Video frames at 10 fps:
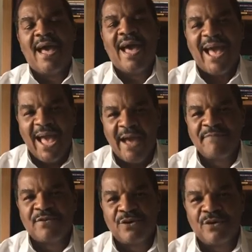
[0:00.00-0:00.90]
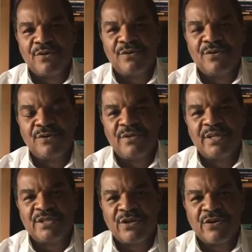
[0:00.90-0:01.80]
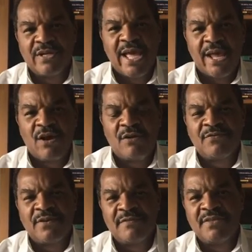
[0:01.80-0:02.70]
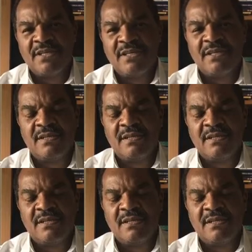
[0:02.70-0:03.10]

after the attorney got off of the